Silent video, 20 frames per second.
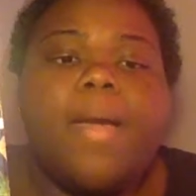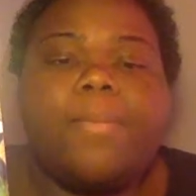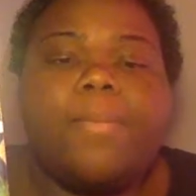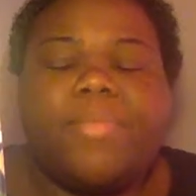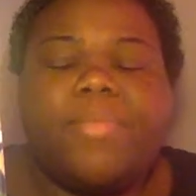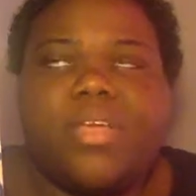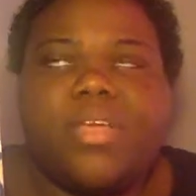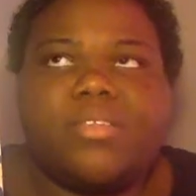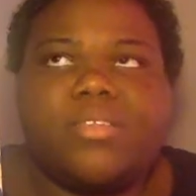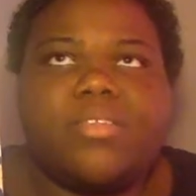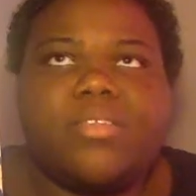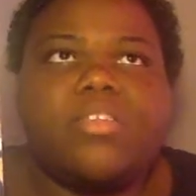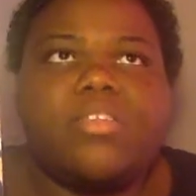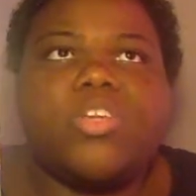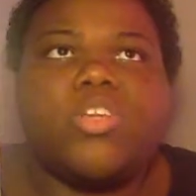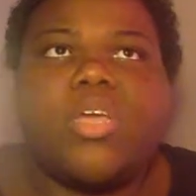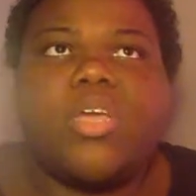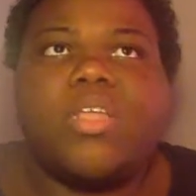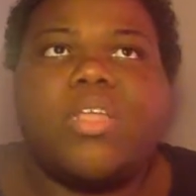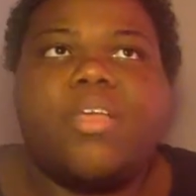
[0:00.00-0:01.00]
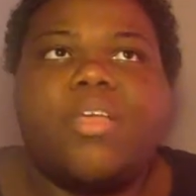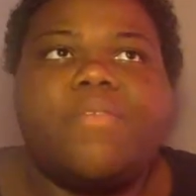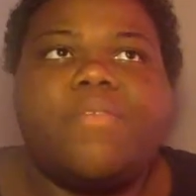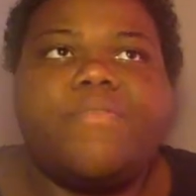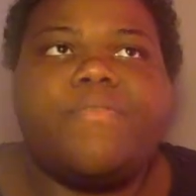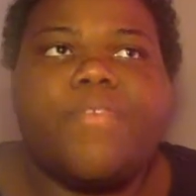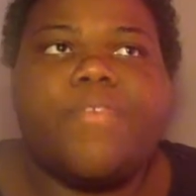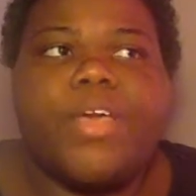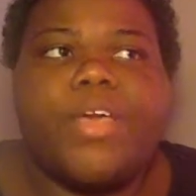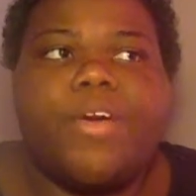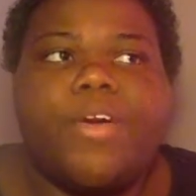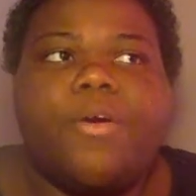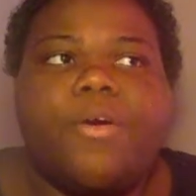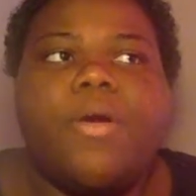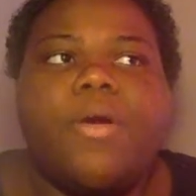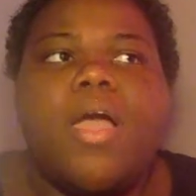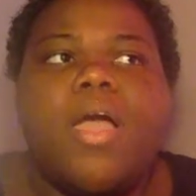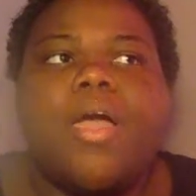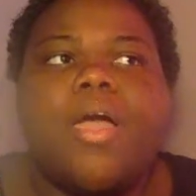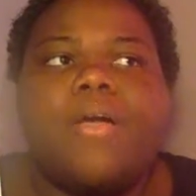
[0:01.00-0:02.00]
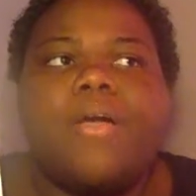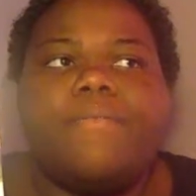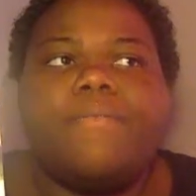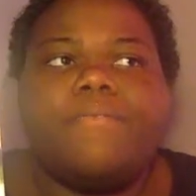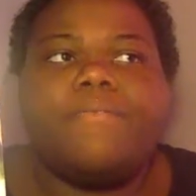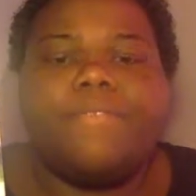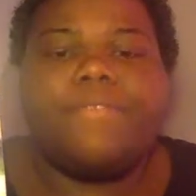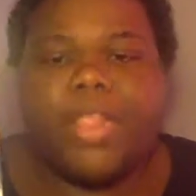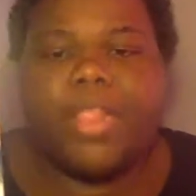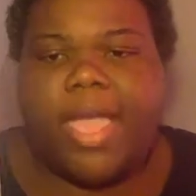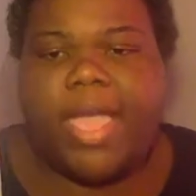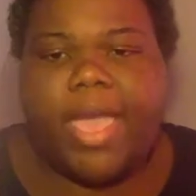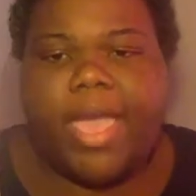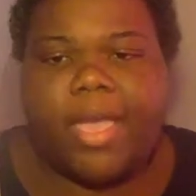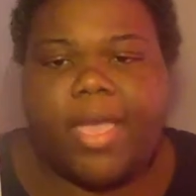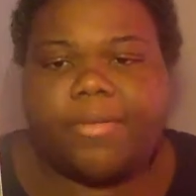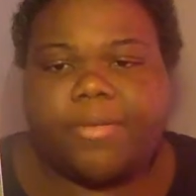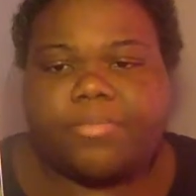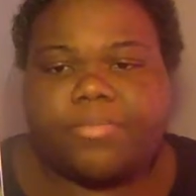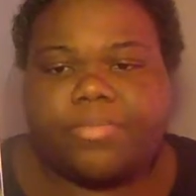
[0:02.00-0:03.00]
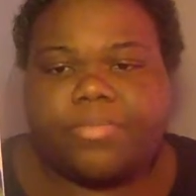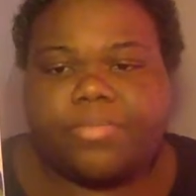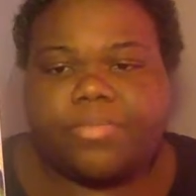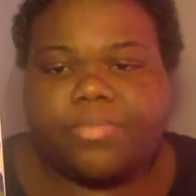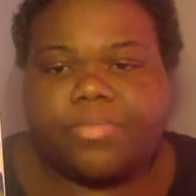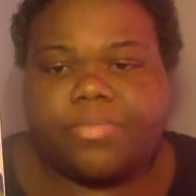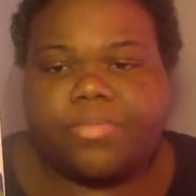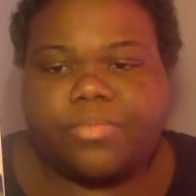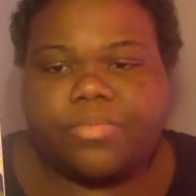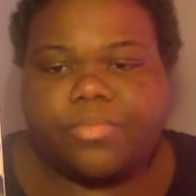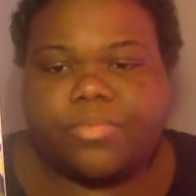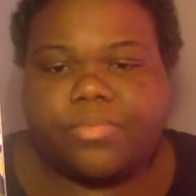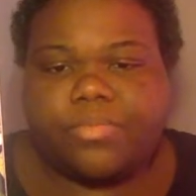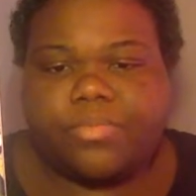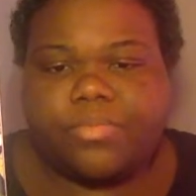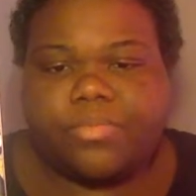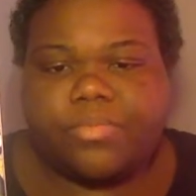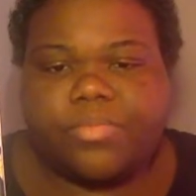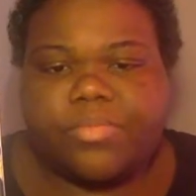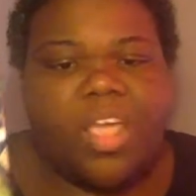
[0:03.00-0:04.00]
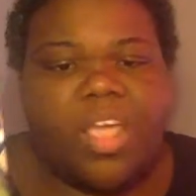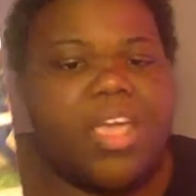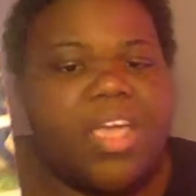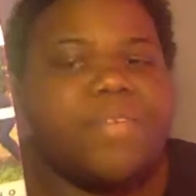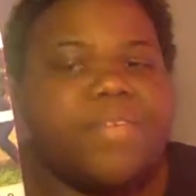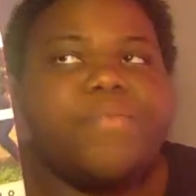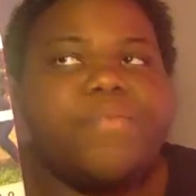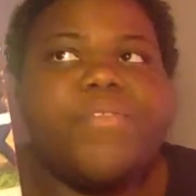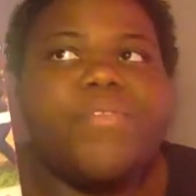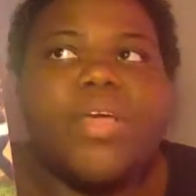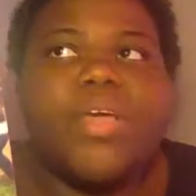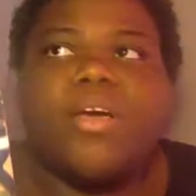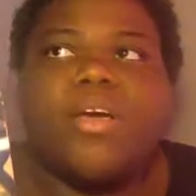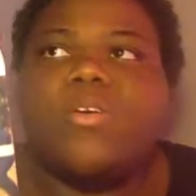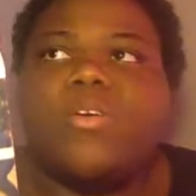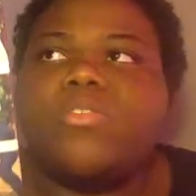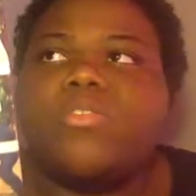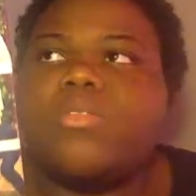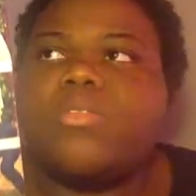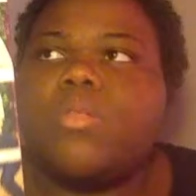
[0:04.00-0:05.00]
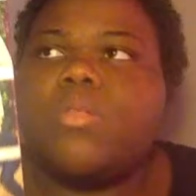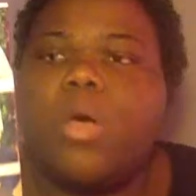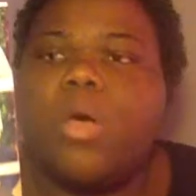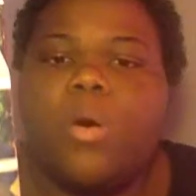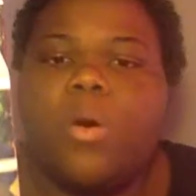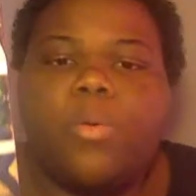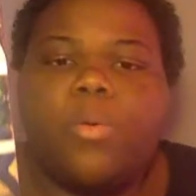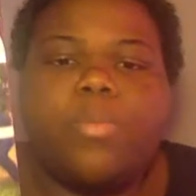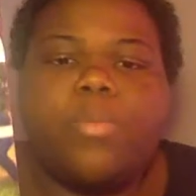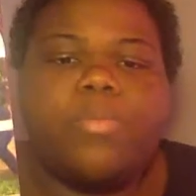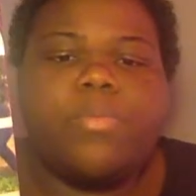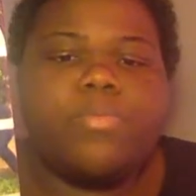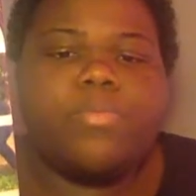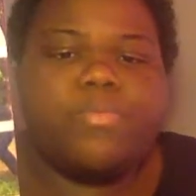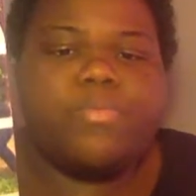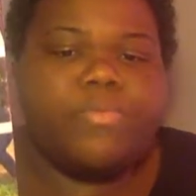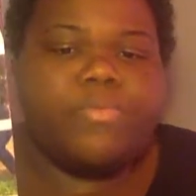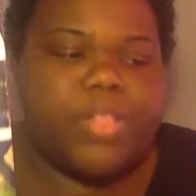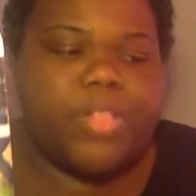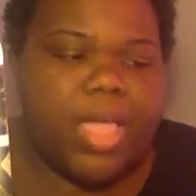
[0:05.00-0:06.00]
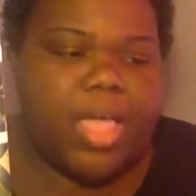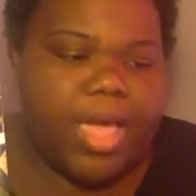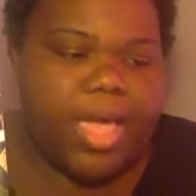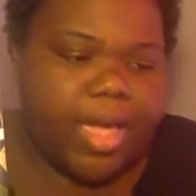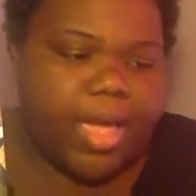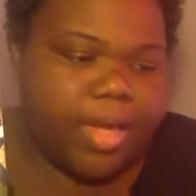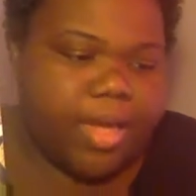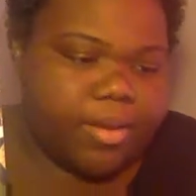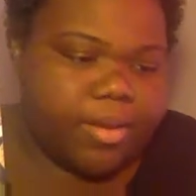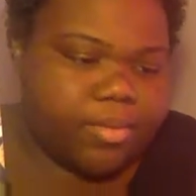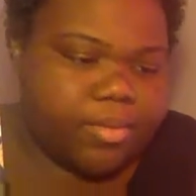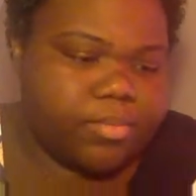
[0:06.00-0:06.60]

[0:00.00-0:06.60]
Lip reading: message, and it fell flat. It fell so flat.